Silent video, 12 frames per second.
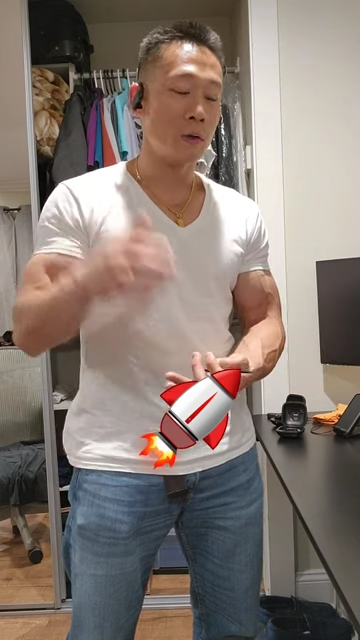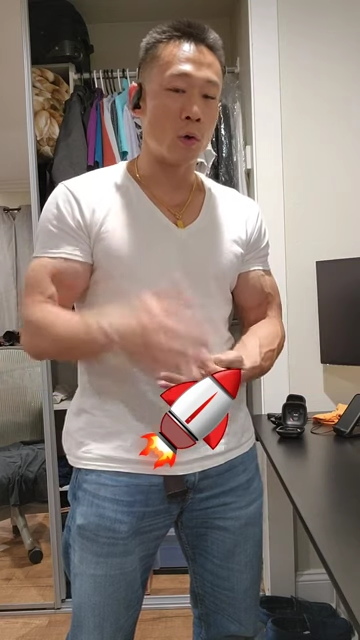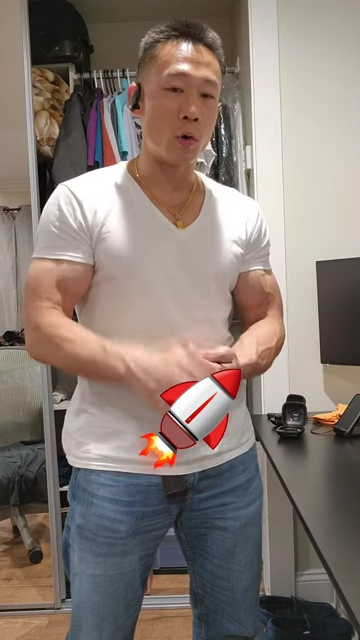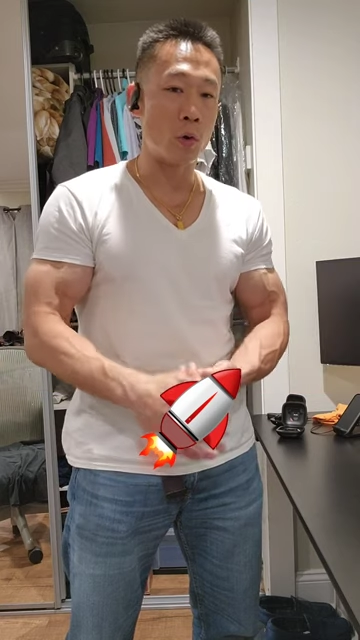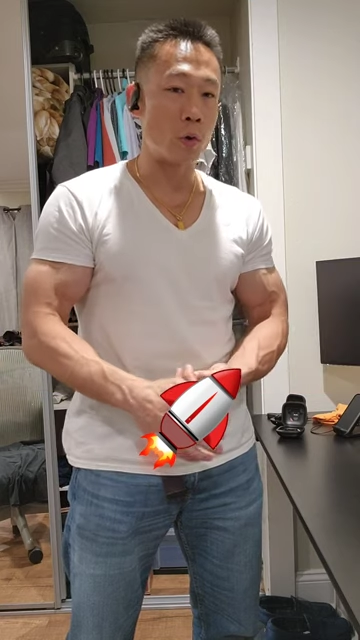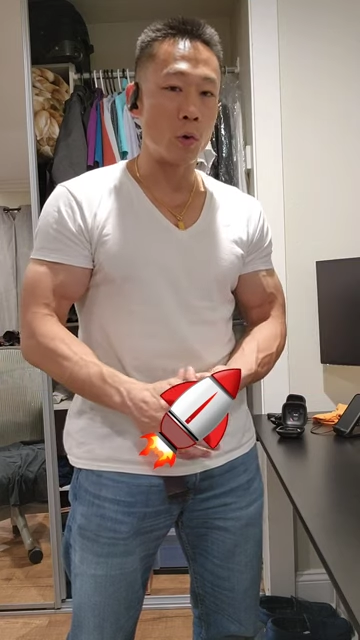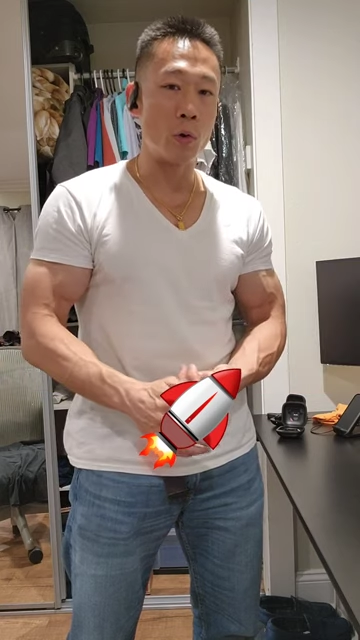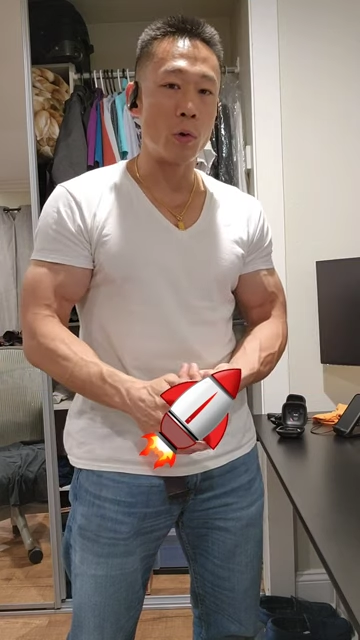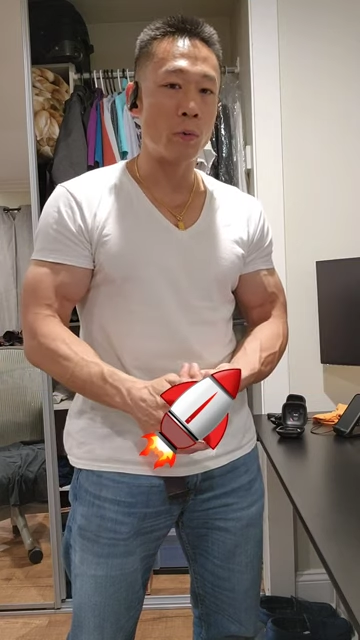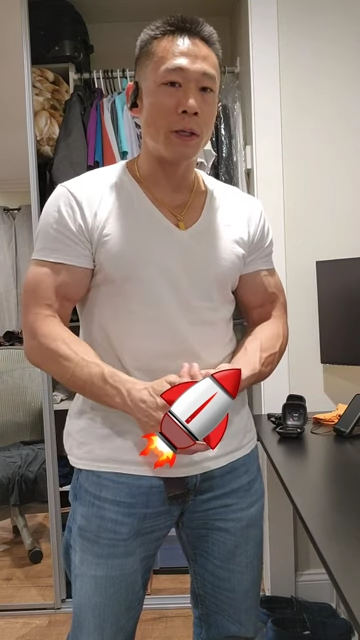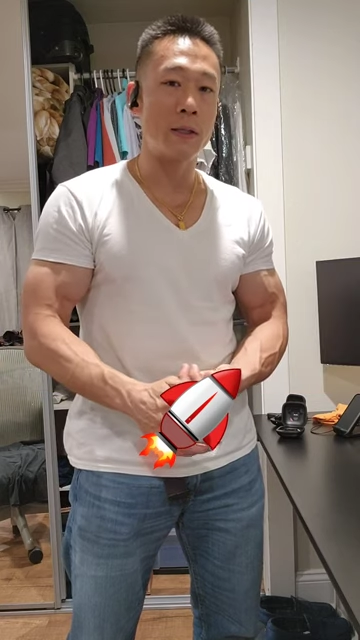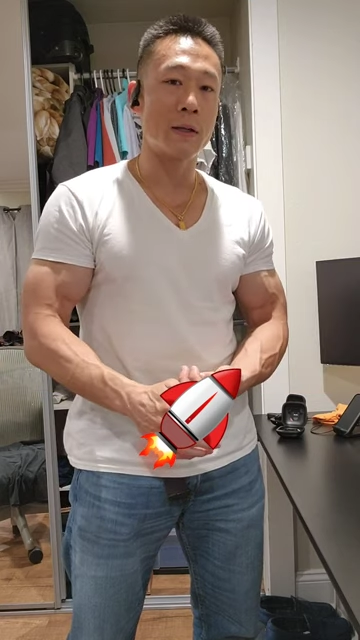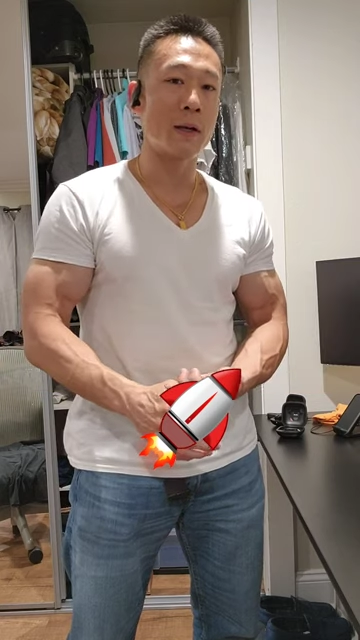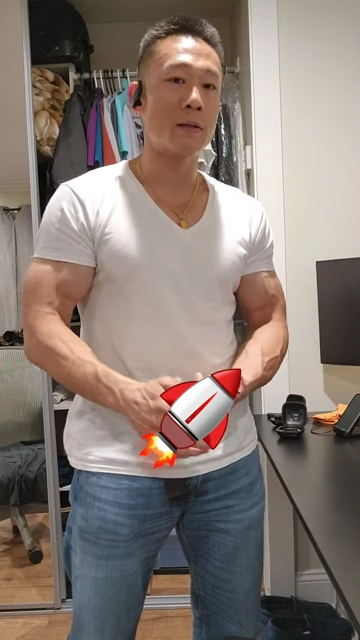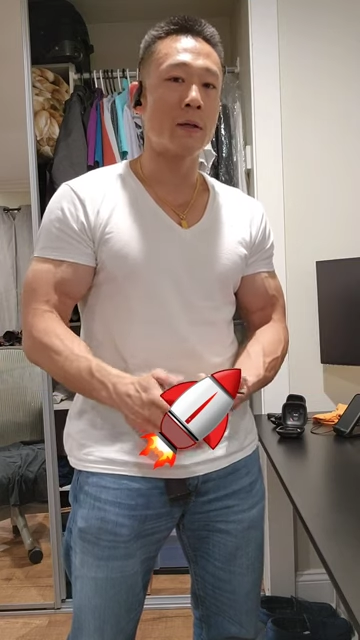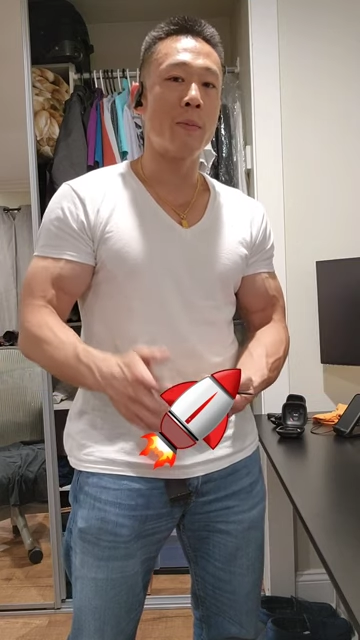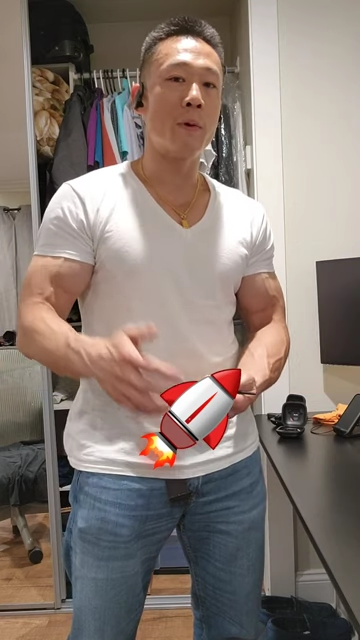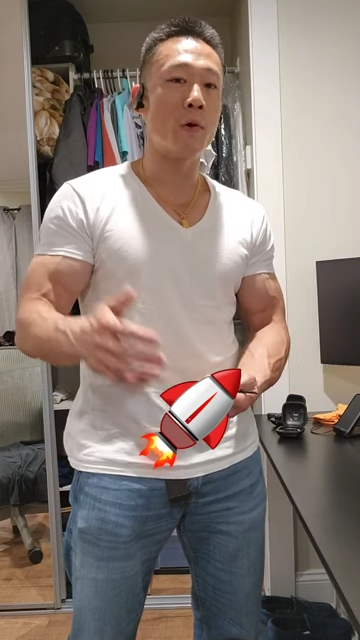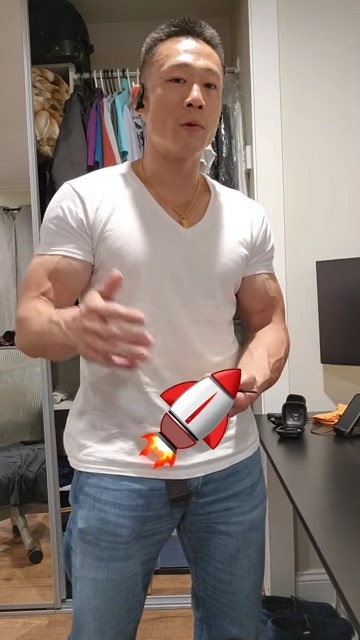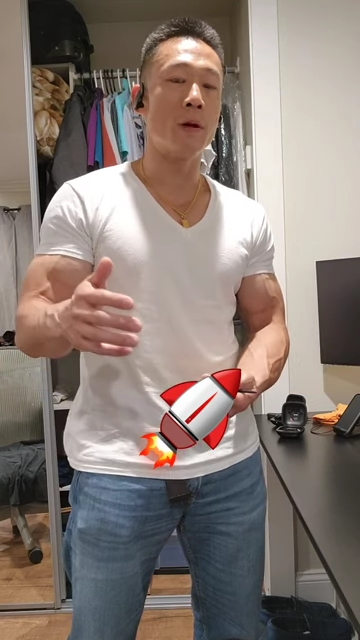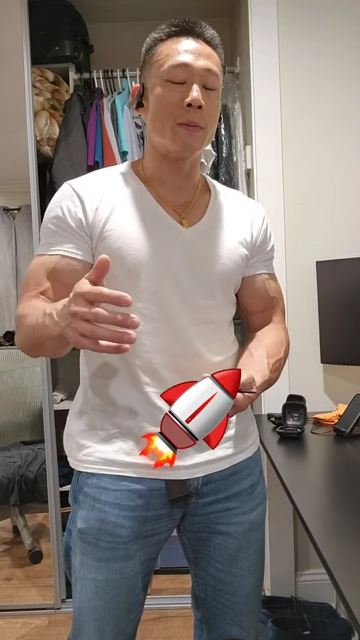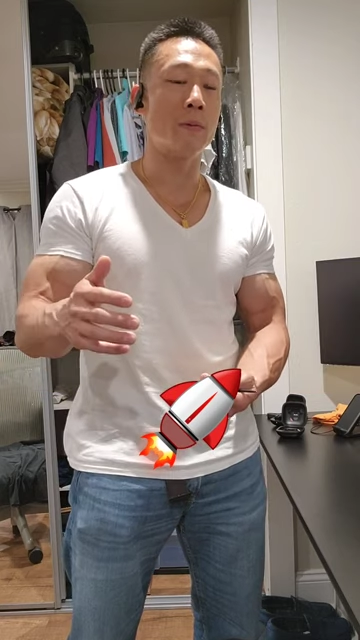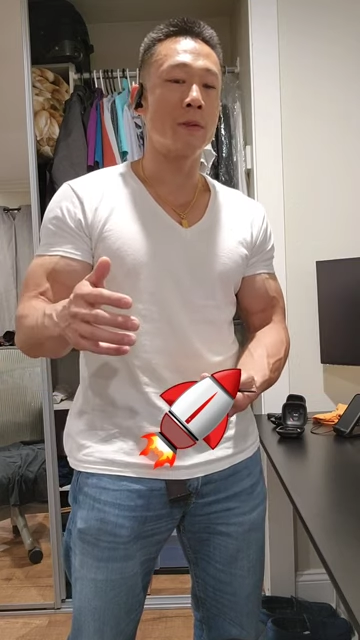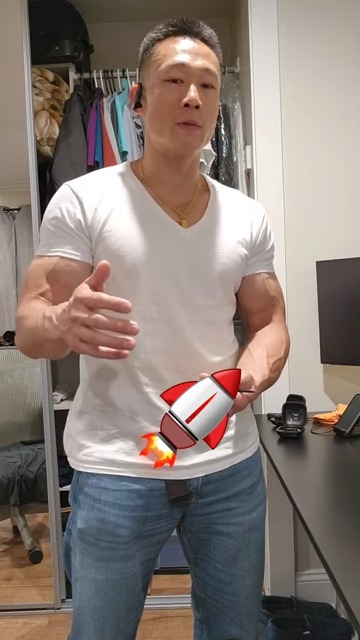Do 3 sets of
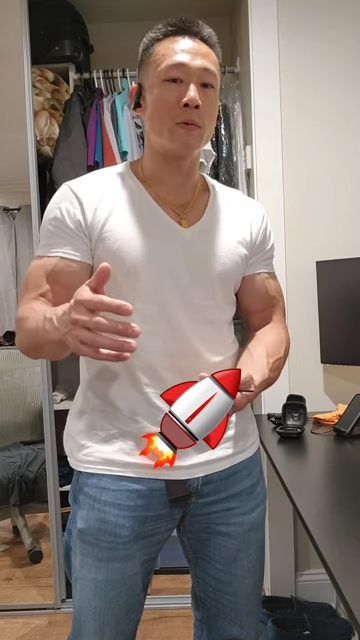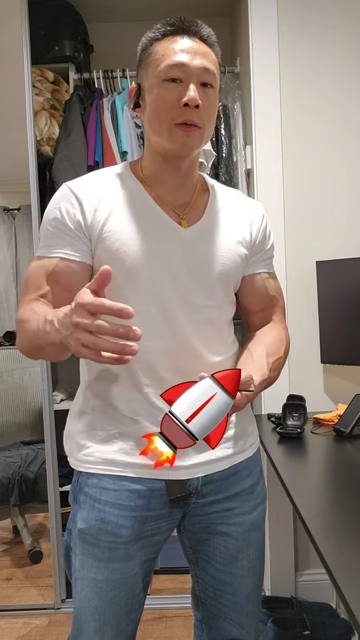pull-ups,